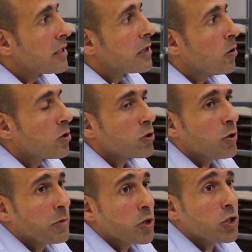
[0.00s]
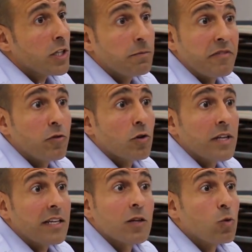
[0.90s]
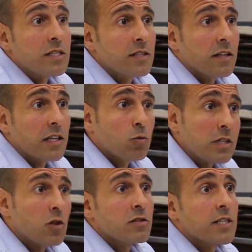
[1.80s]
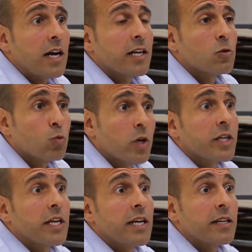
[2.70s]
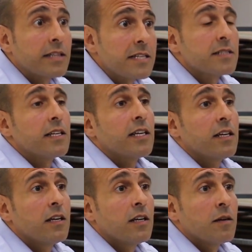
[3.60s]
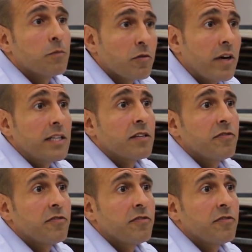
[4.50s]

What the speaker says: It's launched commercially. Before that, it was not. It was on site, working, testing, providing